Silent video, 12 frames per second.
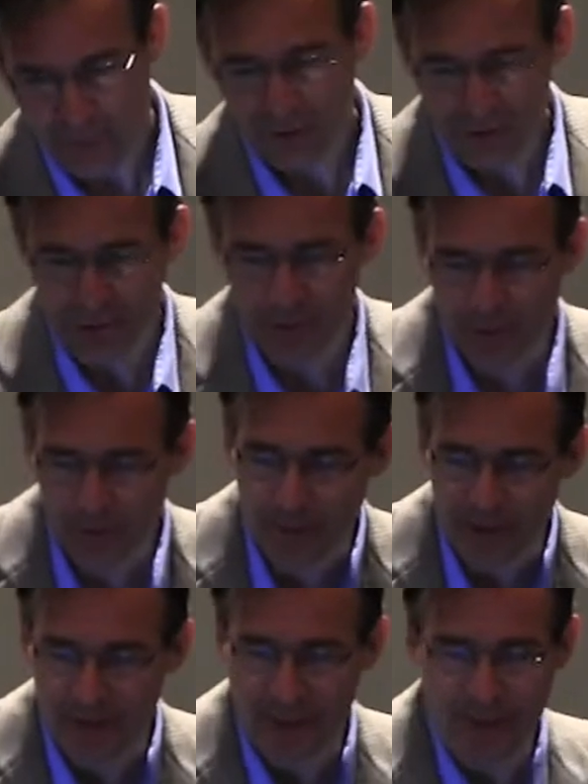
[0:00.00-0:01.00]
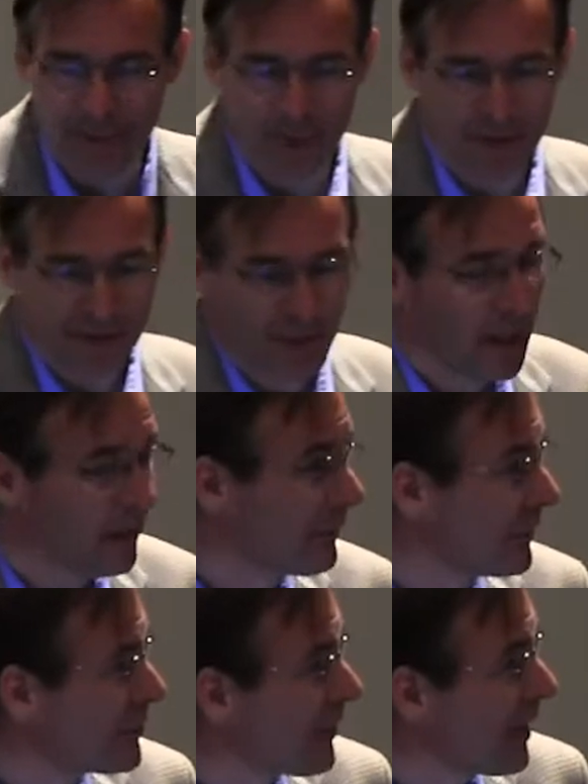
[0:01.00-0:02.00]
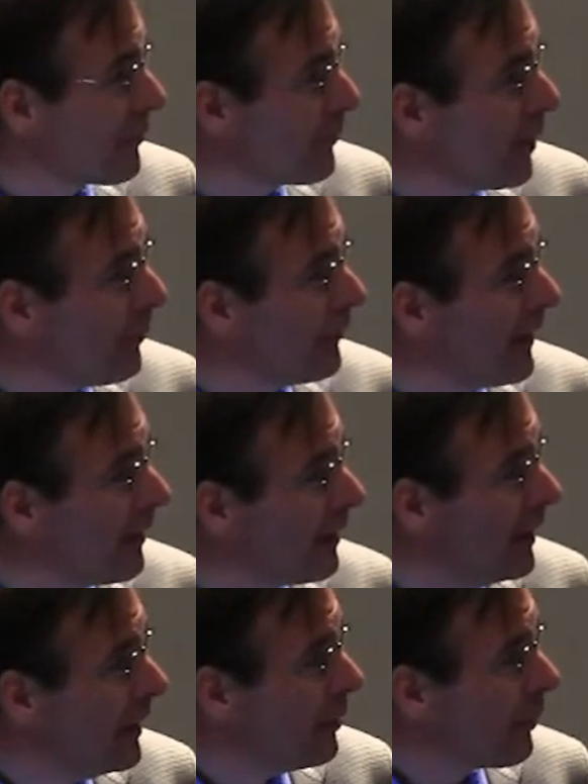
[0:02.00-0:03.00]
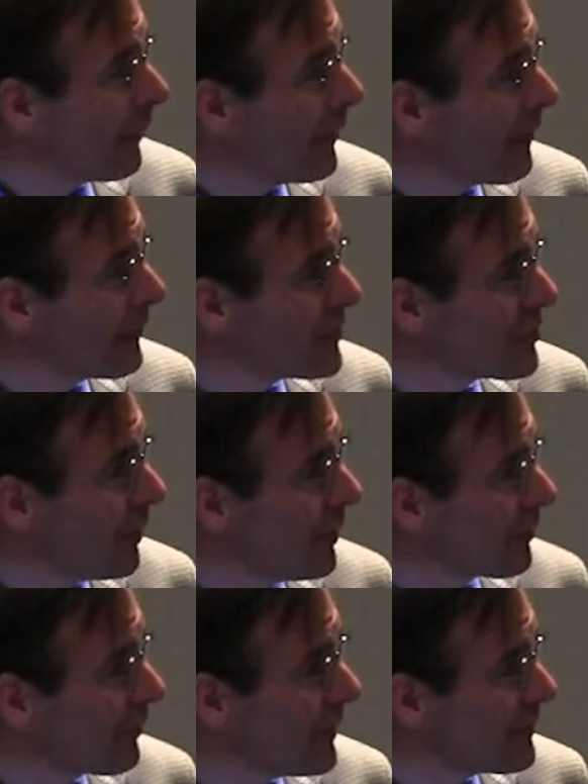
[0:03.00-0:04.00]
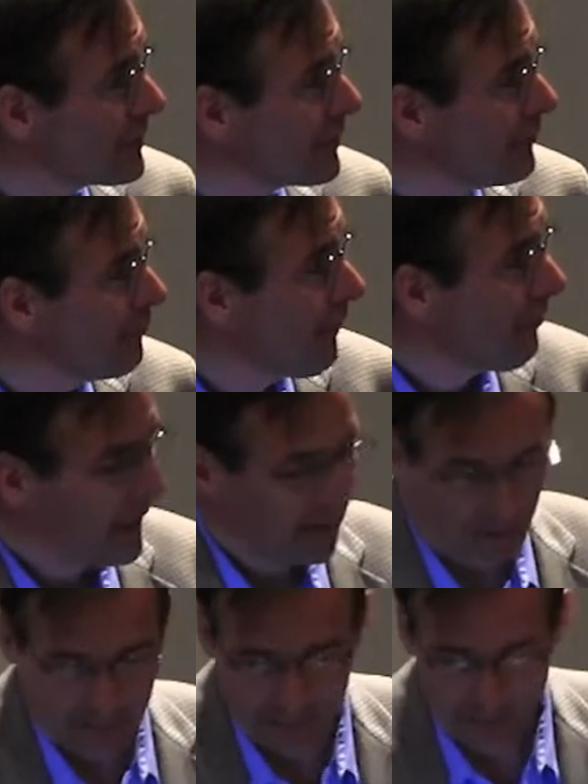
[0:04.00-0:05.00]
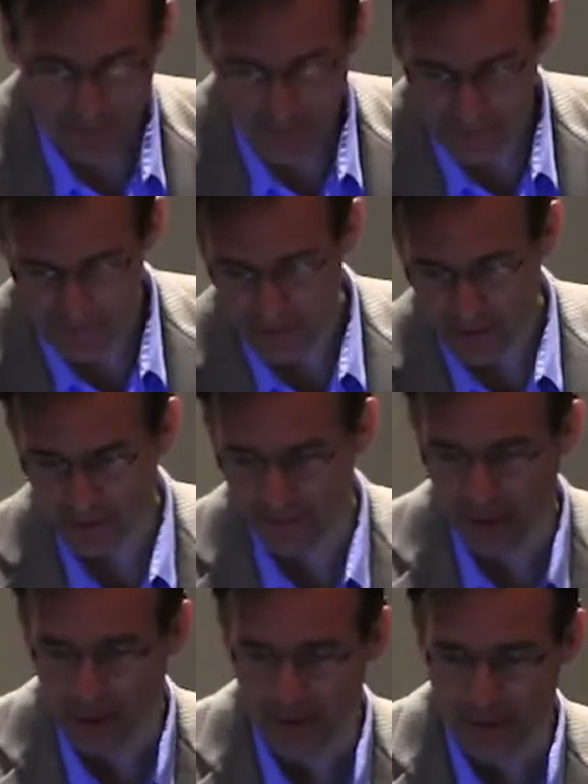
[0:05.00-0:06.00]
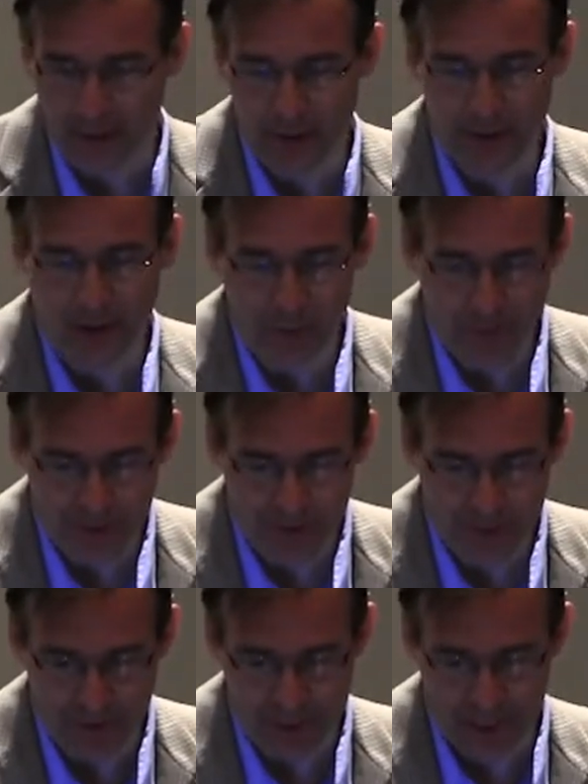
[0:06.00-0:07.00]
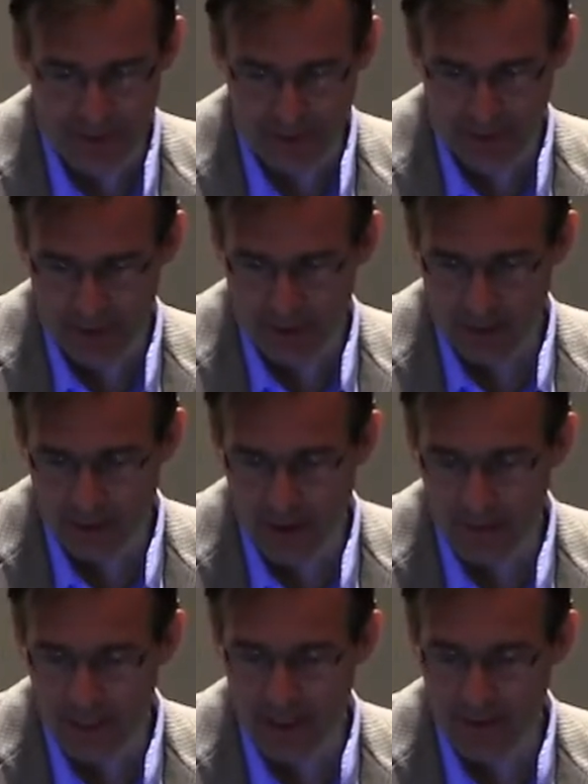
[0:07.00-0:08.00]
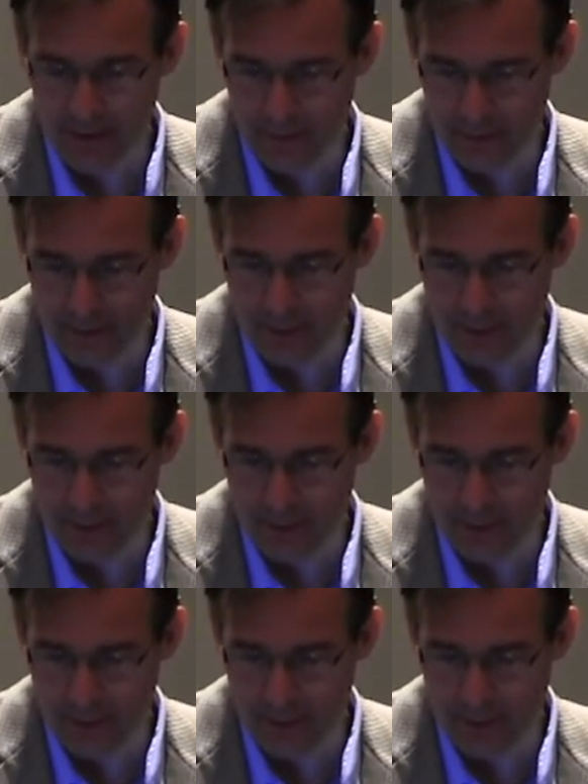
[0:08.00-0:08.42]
So you might think about this kind of a strength profile where we have the strong crust and then the lithosphere and the ductile regions that accommodate the